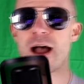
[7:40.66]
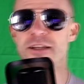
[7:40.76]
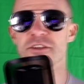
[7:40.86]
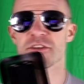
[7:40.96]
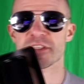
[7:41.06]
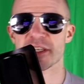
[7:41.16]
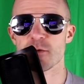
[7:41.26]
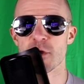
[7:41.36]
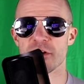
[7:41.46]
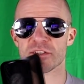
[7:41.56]
as you can see,
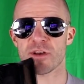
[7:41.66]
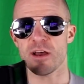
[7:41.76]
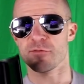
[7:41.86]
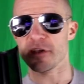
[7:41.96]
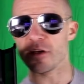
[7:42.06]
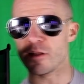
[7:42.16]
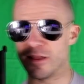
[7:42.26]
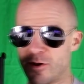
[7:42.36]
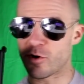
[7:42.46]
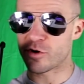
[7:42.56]
we also have the
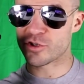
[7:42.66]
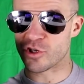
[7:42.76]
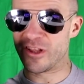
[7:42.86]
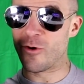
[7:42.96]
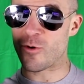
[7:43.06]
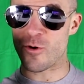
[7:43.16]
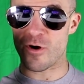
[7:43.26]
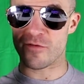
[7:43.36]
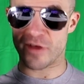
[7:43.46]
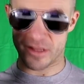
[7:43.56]
large logo
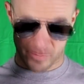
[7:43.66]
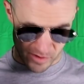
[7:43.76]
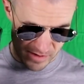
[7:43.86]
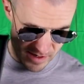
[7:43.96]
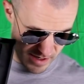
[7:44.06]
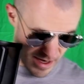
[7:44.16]
available.